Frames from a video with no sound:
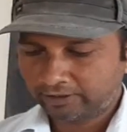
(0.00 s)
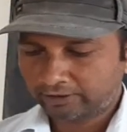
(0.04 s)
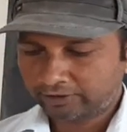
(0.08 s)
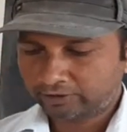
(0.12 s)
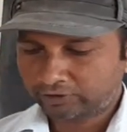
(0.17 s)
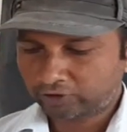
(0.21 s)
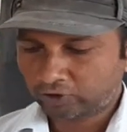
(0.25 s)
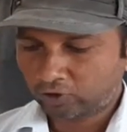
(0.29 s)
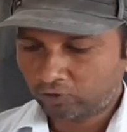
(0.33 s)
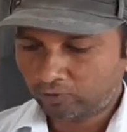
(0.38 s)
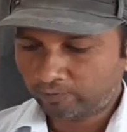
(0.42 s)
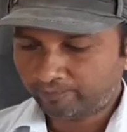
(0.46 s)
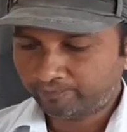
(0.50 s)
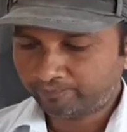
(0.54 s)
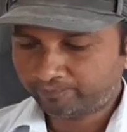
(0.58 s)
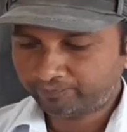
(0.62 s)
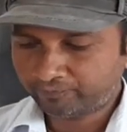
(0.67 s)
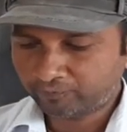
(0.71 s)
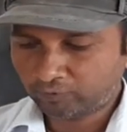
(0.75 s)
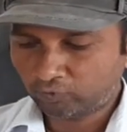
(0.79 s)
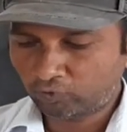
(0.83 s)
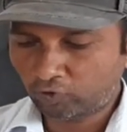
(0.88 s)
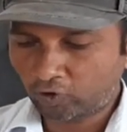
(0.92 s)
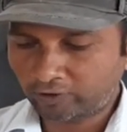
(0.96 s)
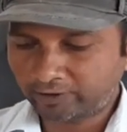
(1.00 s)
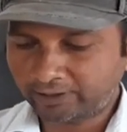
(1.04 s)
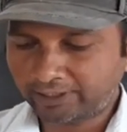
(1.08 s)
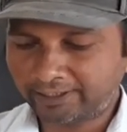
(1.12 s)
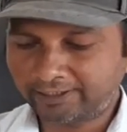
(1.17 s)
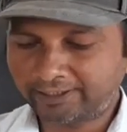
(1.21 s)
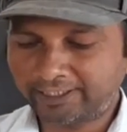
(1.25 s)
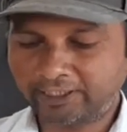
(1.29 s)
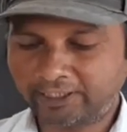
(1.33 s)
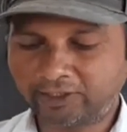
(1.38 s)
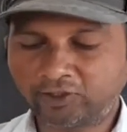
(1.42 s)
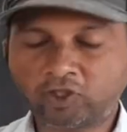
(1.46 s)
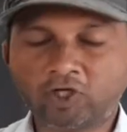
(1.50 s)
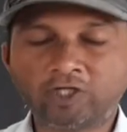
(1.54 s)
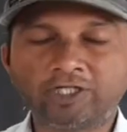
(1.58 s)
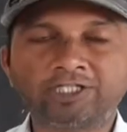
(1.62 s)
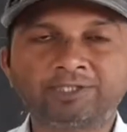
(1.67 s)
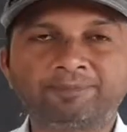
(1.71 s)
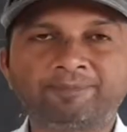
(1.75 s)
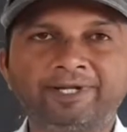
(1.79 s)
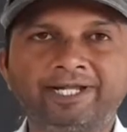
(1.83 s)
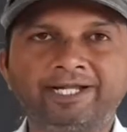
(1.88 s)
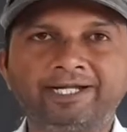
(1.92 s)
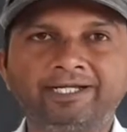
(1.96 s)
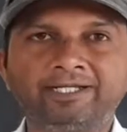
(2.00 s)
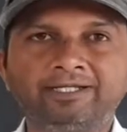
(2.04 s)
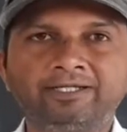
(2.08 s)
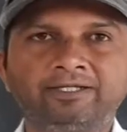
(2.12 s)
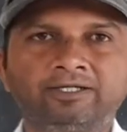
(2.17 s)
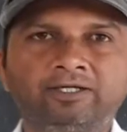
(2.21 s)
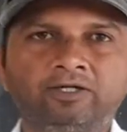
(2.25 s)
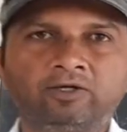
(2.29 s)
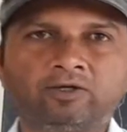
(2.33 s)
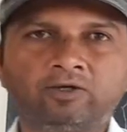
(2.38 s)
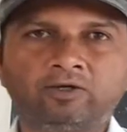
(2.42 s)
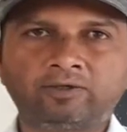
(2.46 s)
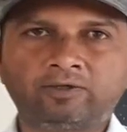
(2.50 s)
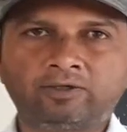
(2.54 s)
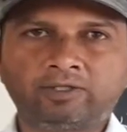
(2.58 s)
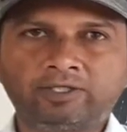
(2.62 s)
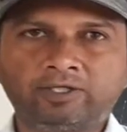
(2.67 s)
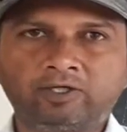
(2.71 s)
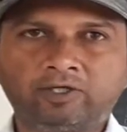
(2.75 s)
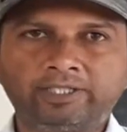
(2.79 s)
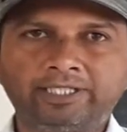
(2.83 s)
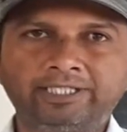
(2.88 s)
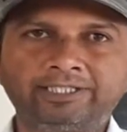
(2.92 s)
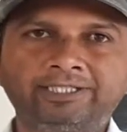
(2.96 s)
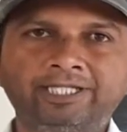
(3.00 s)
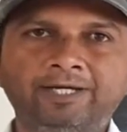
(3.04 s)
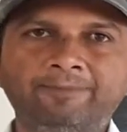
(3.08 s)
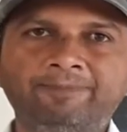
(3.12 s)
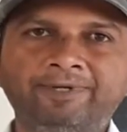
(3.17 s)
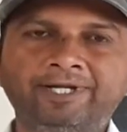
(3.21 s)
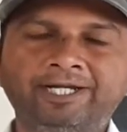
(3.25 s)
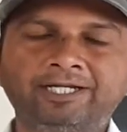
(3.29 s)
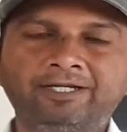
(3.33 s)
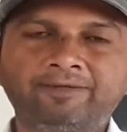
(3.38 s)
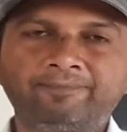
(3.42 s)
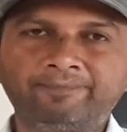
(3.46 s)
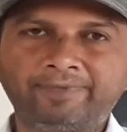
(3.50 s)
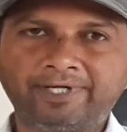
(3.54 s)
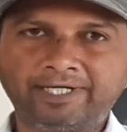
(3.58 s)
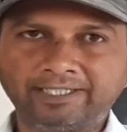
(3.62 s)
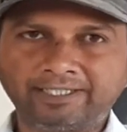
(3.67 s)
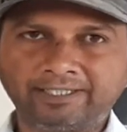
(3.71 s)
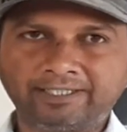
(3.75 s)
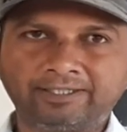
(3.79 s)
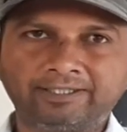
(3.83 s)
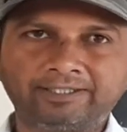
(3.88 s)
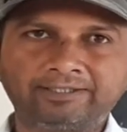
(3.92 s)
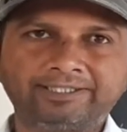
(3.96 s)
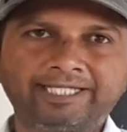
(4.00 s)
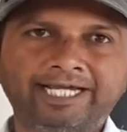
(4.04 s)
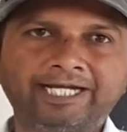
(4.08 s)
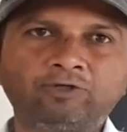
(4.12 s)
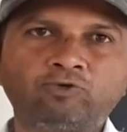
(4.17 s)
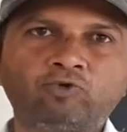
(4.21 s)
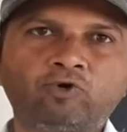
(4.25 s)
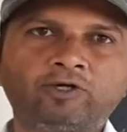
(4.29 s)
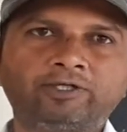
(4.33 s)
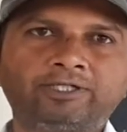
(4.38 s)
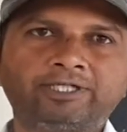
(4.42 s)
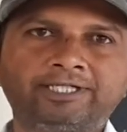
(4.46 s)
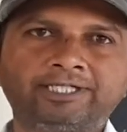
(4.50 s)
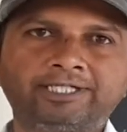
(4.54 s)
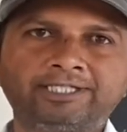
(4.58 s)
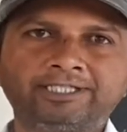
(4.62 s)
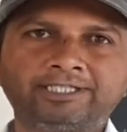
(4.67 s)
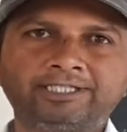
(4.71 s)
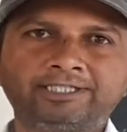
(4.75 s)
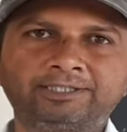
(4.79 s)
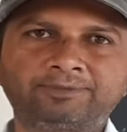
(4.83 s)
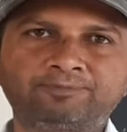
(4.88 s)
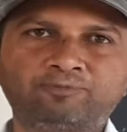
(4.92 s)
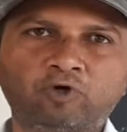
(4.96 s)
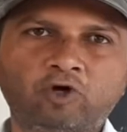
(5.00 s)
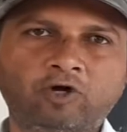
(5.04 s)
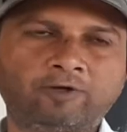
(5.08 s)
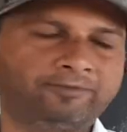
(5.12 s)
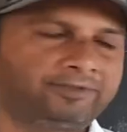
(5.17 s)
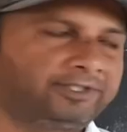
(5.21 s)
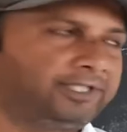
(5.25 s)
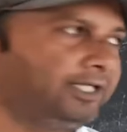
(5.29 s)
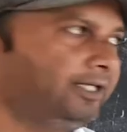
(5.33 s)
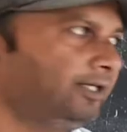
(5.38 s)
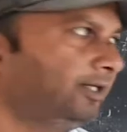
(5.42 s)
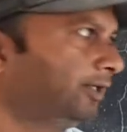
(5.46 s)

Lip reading: So water does not spread in the plate, but that water is from the